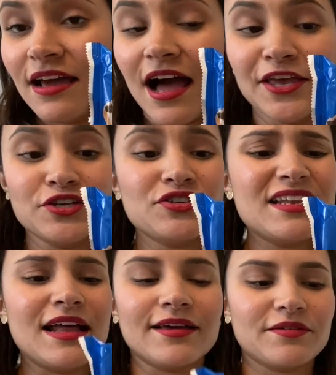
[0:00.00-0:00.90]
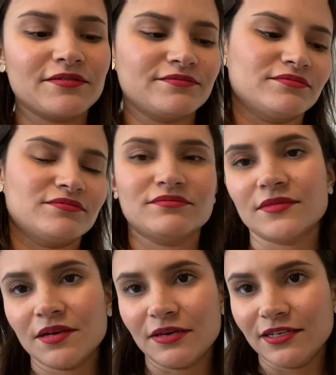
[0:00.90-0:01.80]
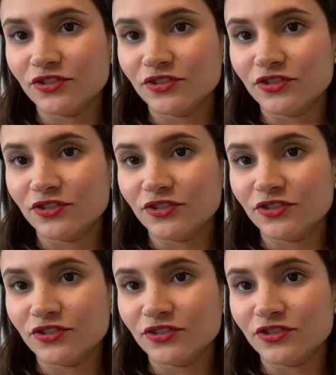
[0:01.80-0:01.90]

I usually like, I mean,